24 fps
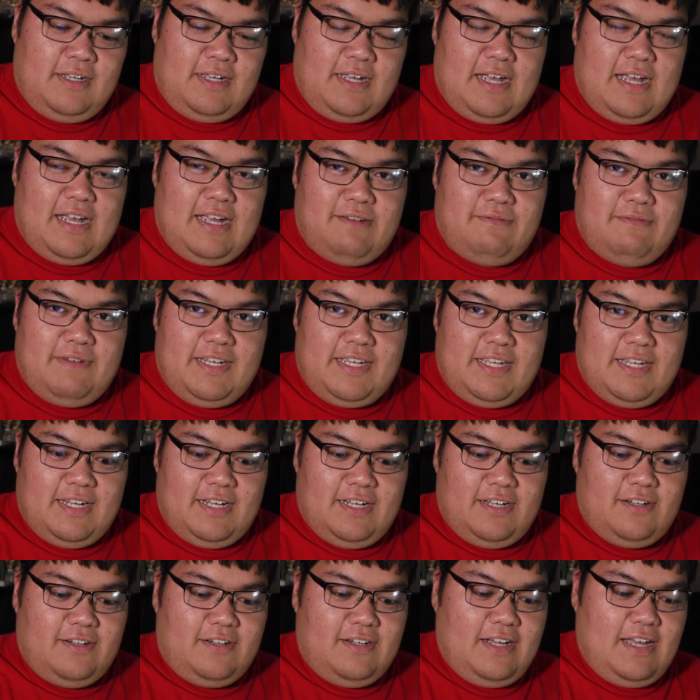And we
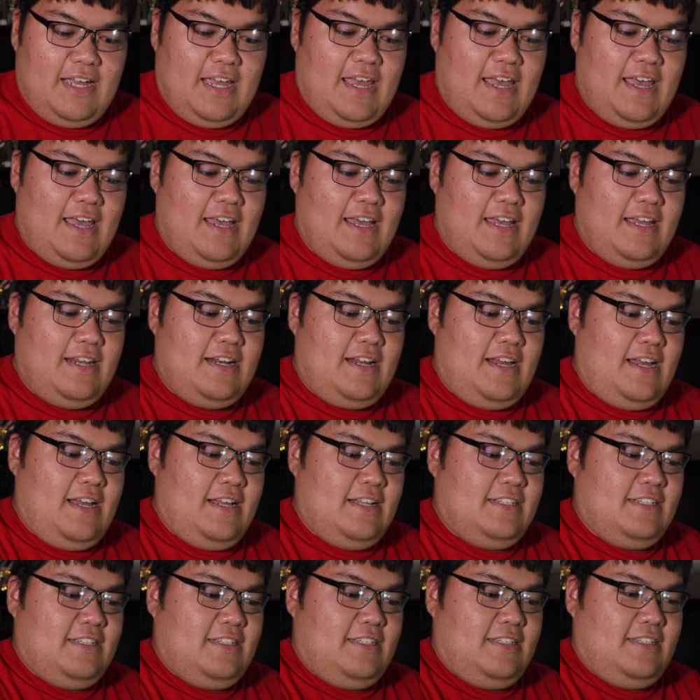can go ahead
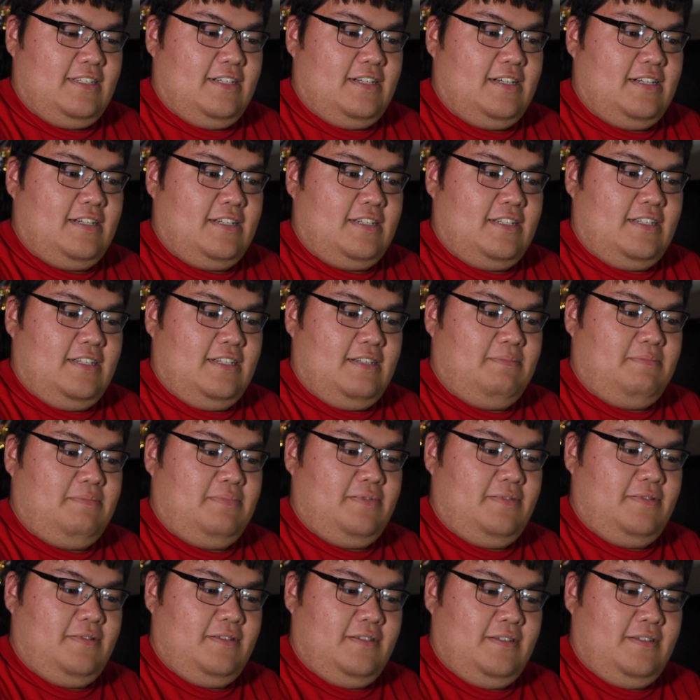and start up,